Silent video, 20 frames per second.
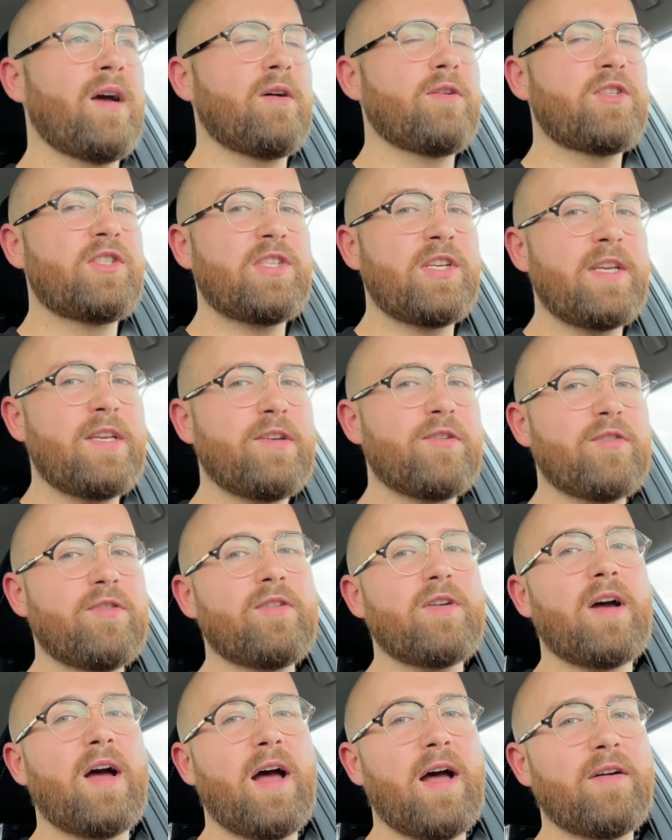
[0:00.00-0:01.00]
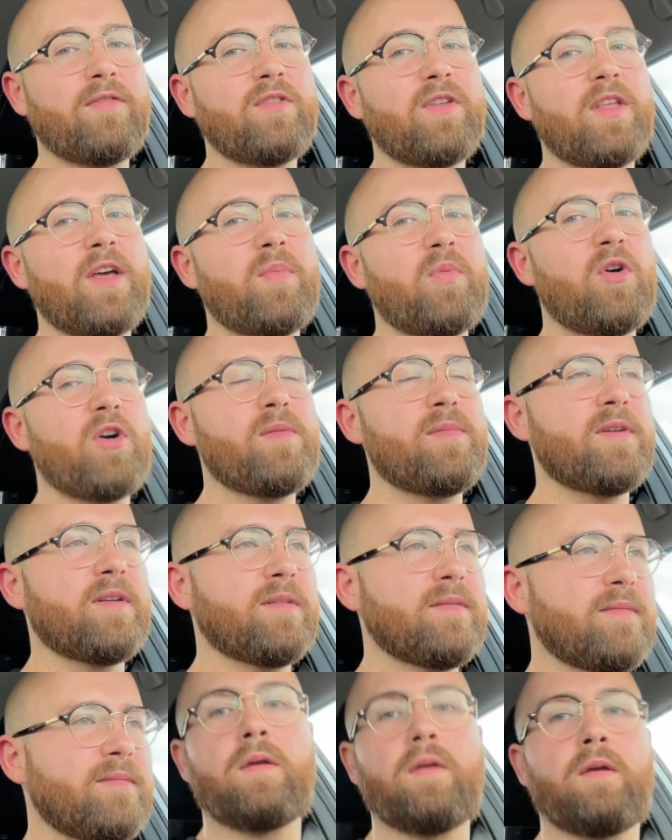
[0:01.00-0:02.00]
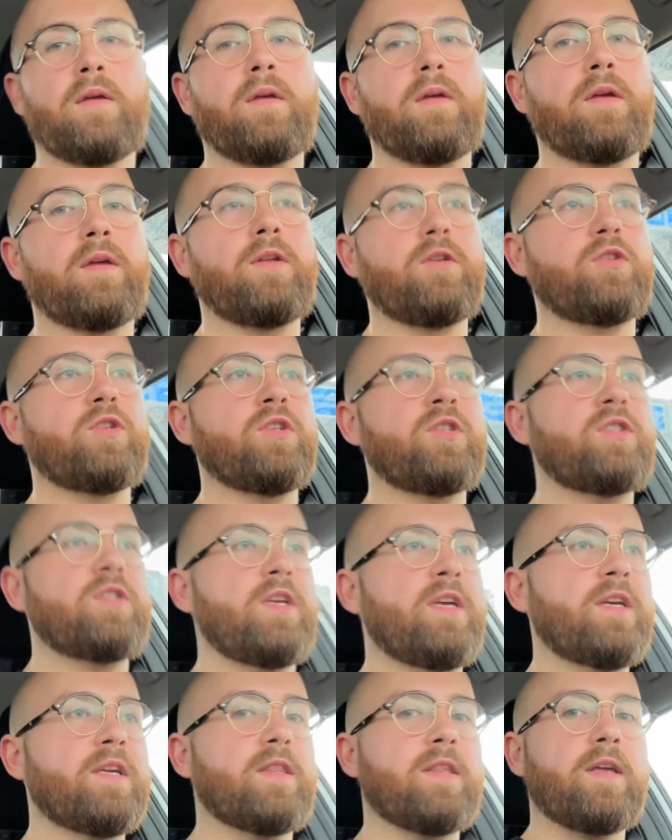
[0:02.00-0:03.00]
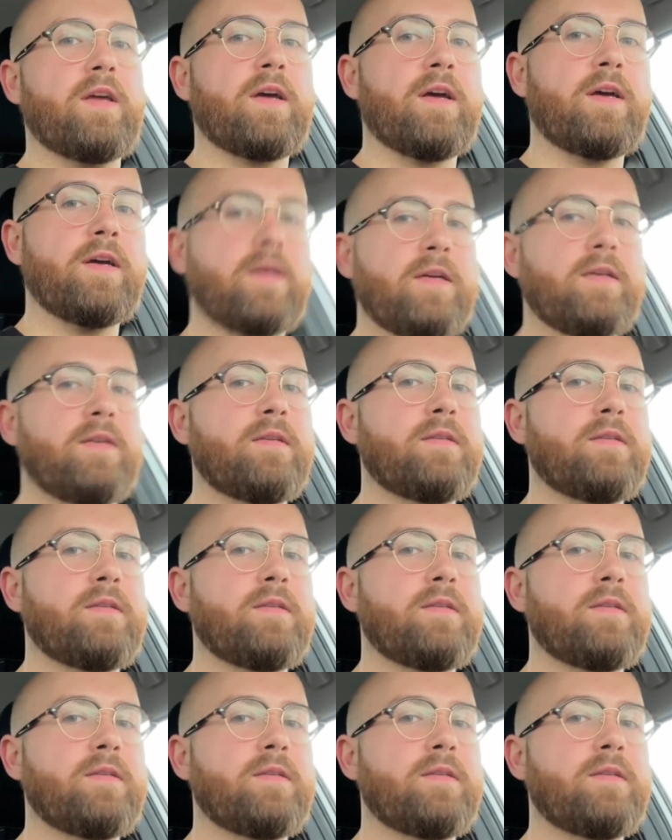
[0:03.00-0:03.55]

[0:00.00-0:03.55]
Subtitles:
I'll see you after the appointment. And just like that,